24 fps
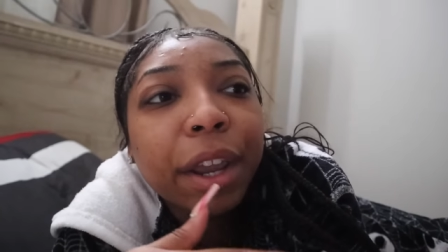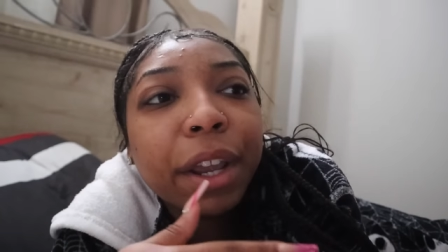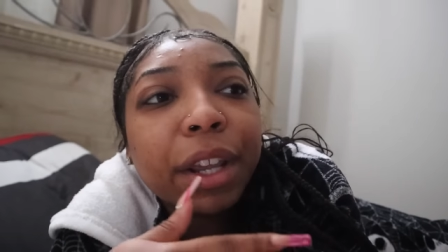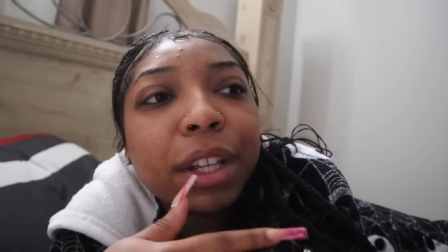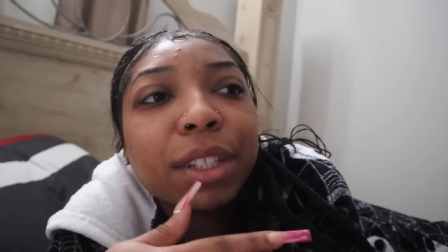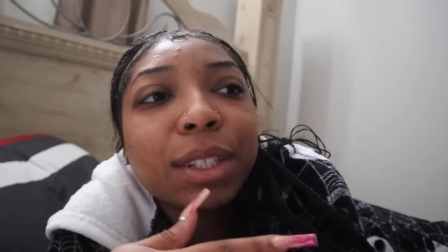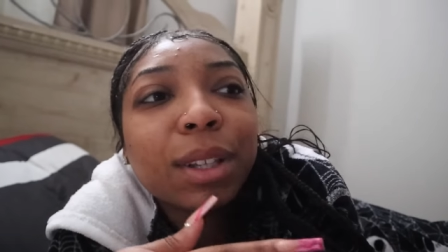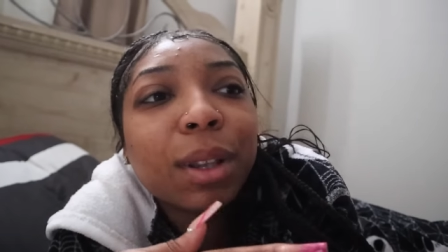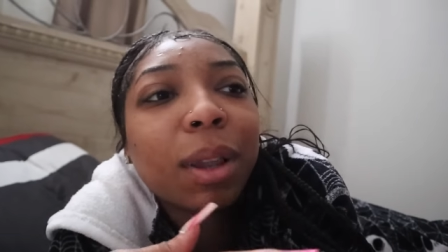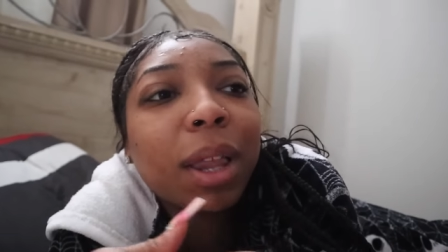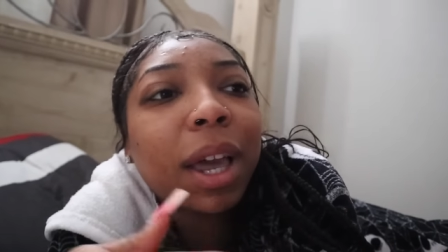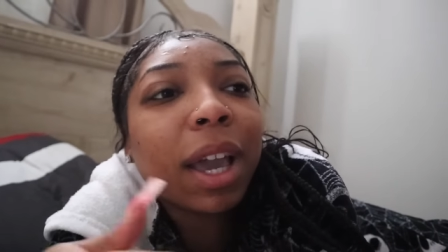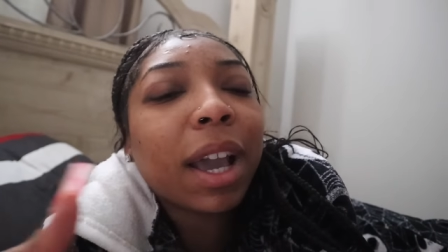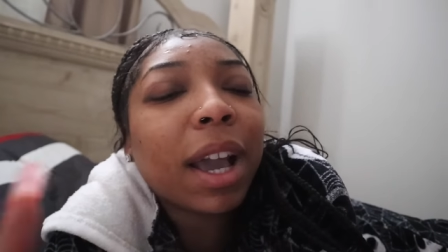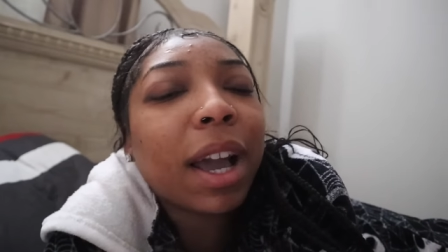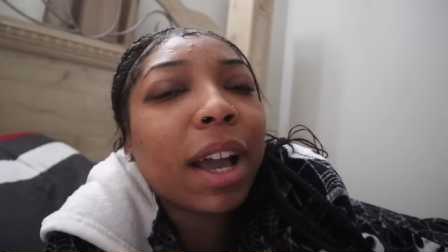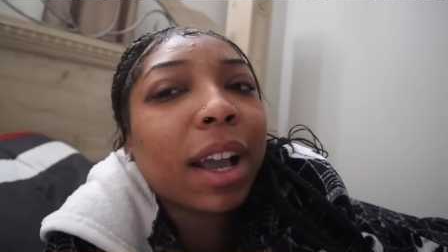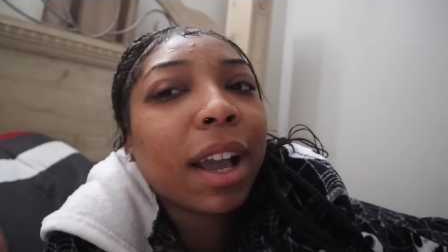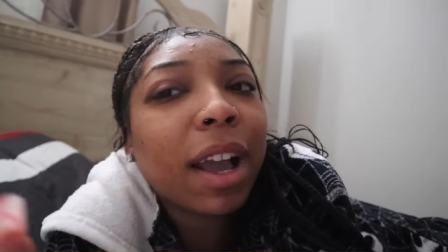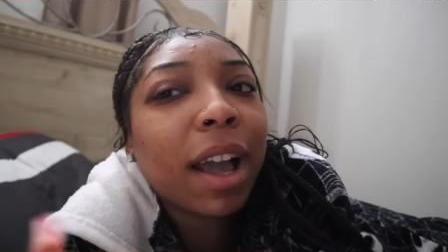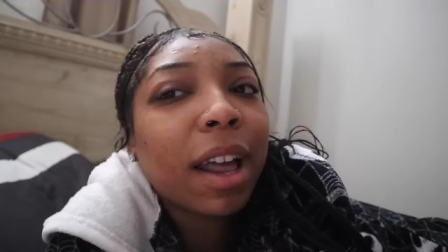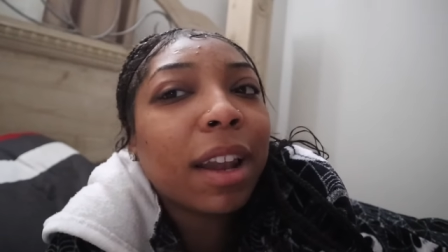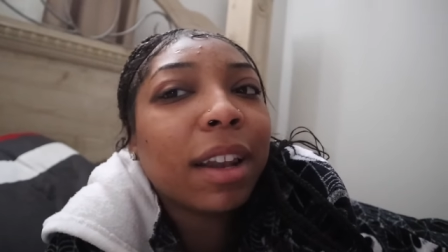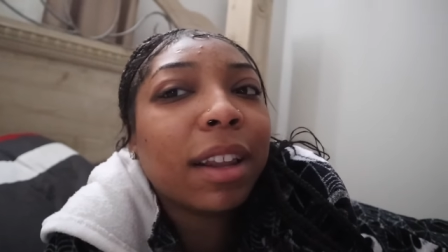and so like
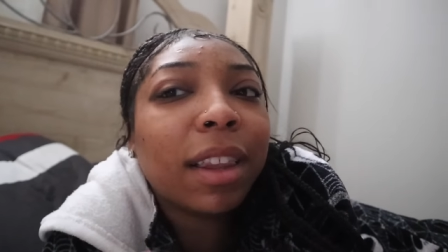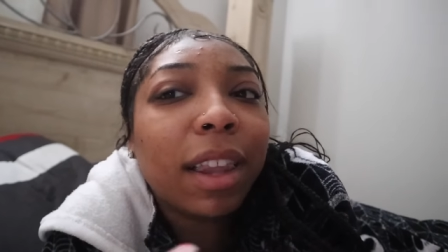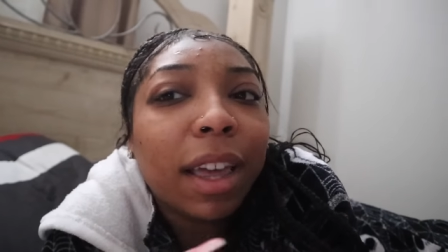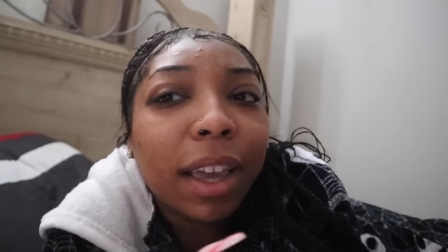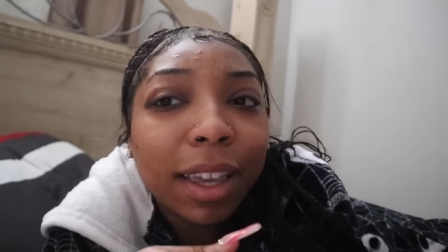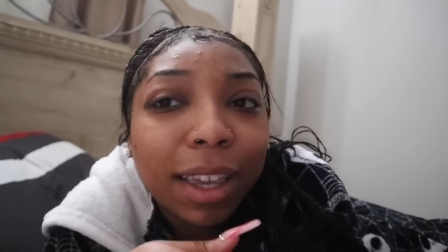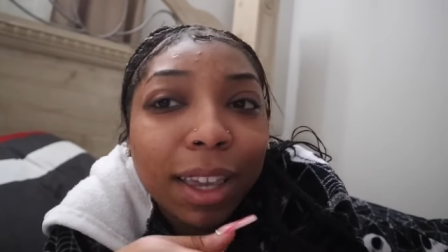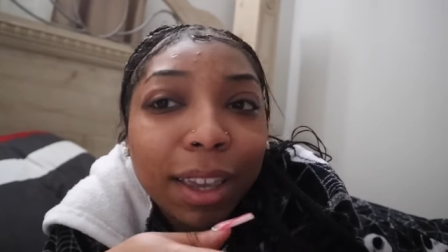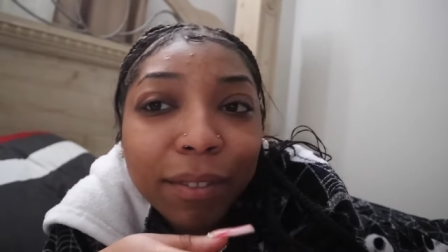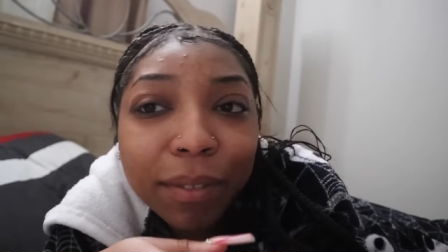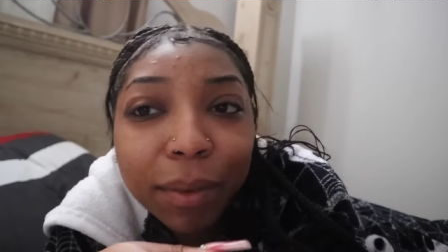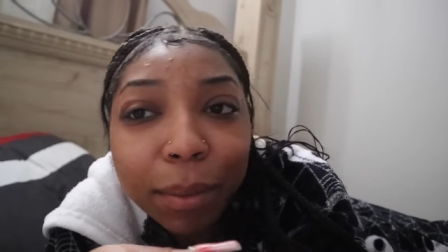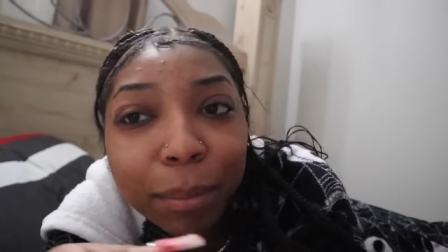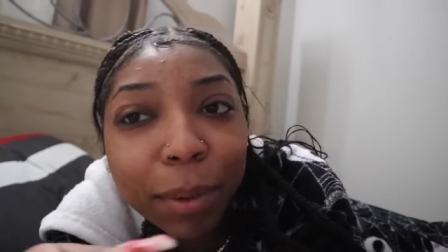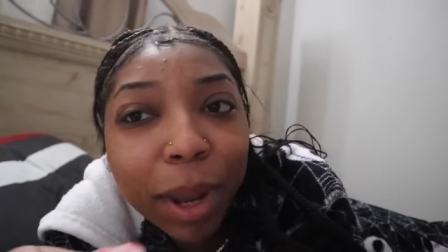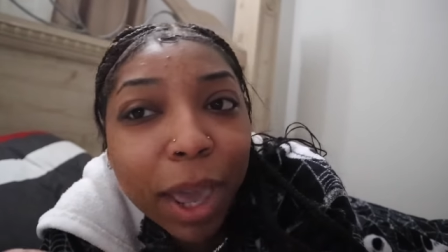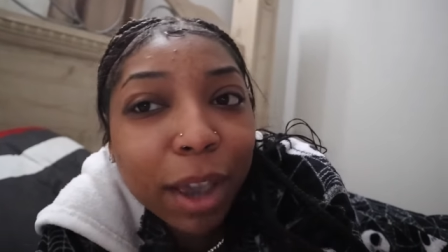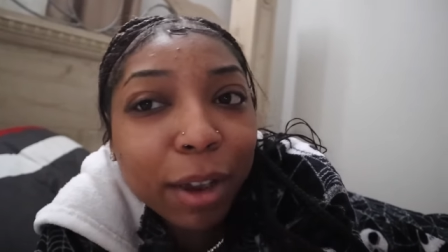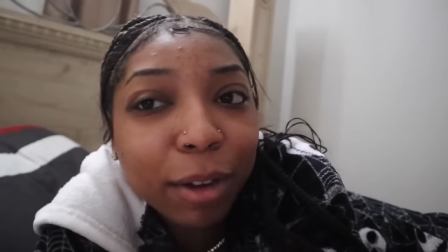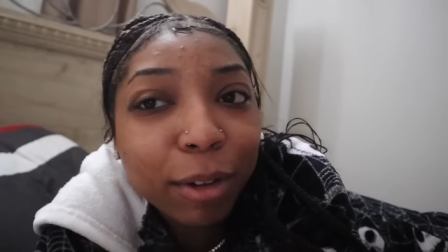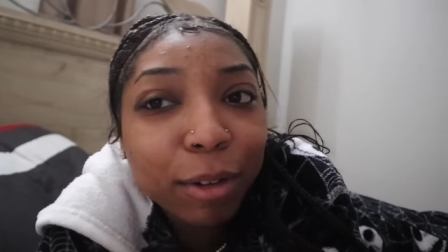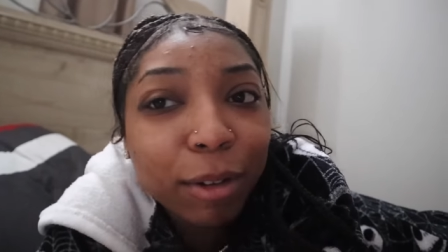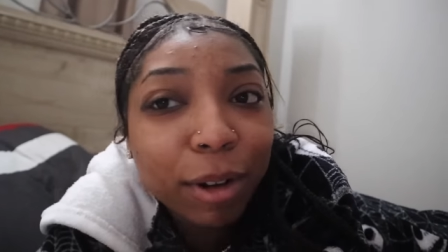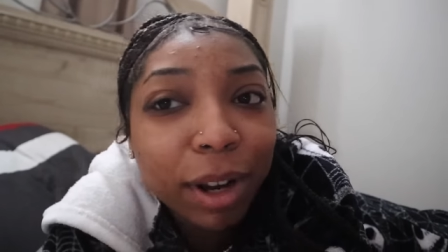i kind of like give him that